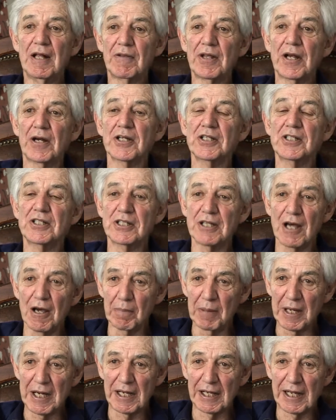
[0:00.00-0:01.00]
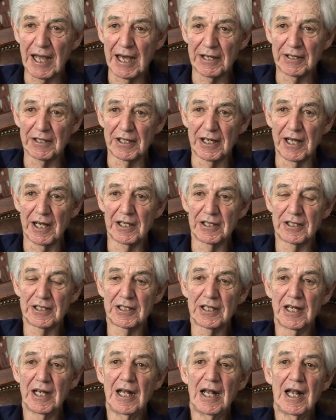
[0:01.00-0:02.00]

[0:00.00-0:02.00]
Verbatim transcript: There are so many candidates,